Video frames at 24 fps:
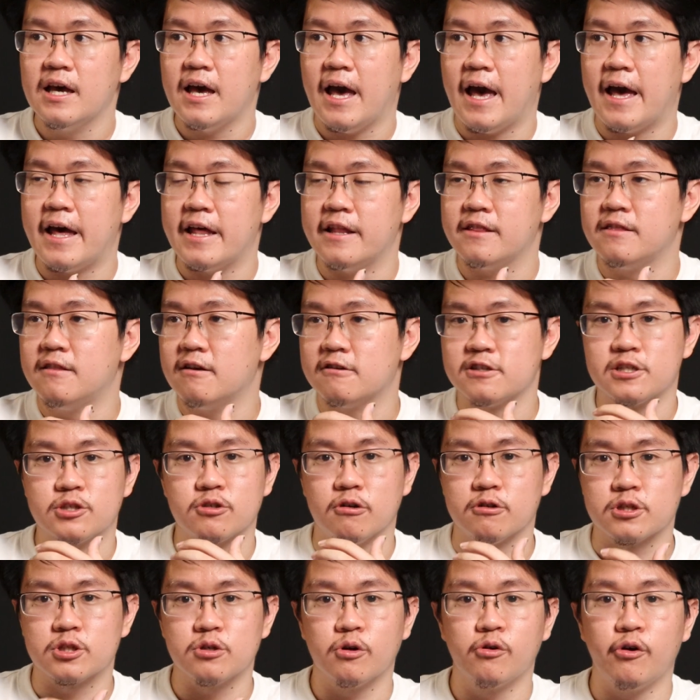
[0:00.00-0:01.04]
And there's
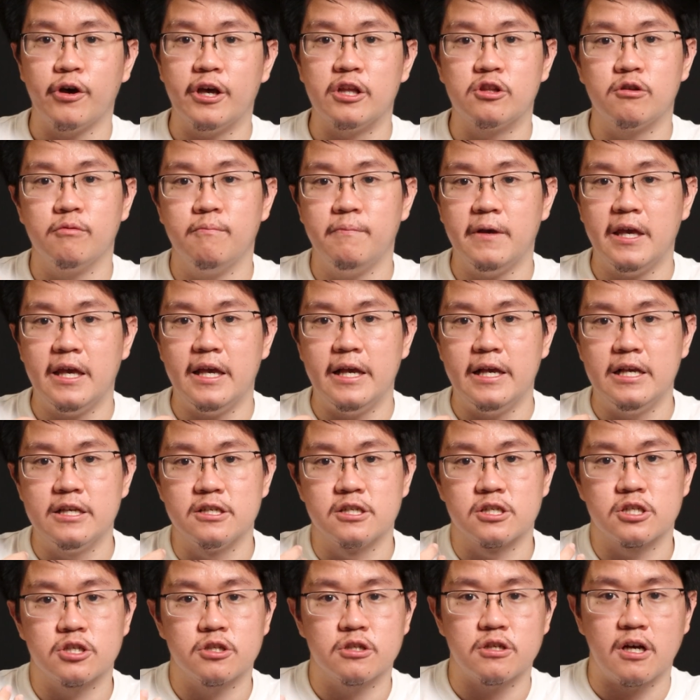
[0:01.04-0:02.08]
also going to be
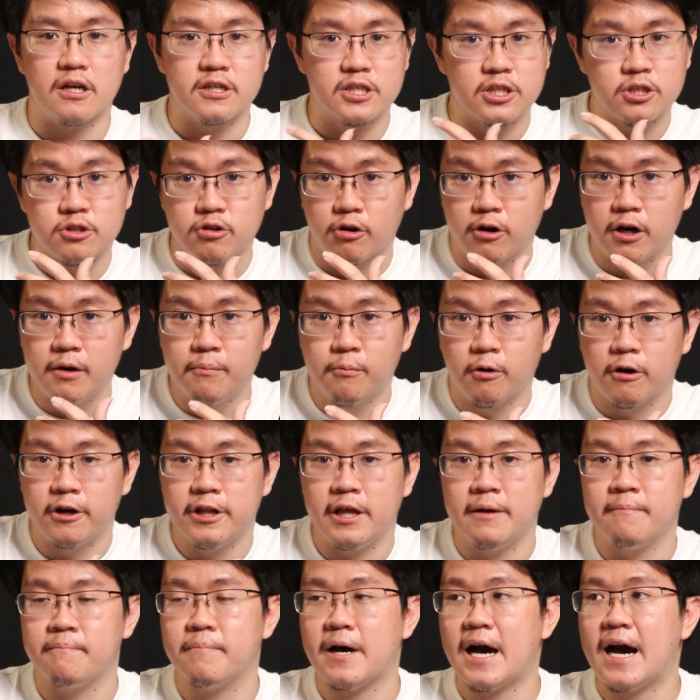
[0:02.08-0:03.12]
a
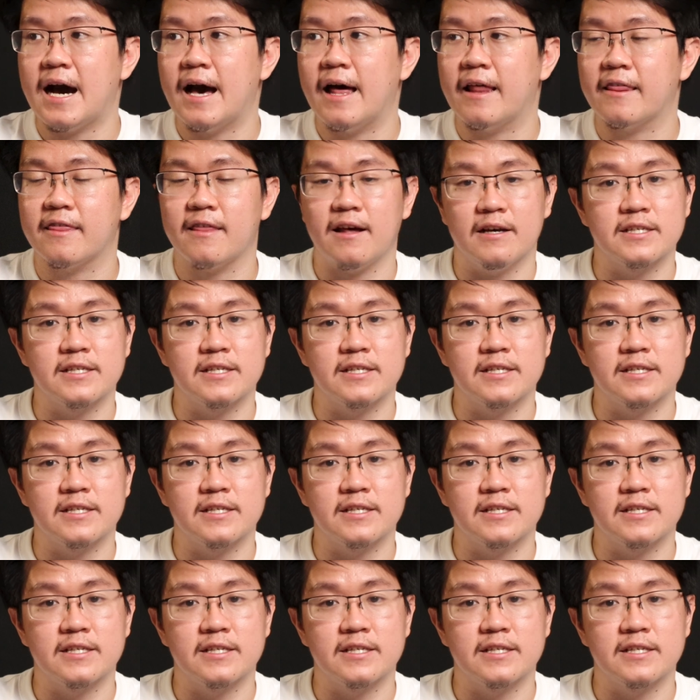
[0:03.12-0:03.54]
storyboarding path,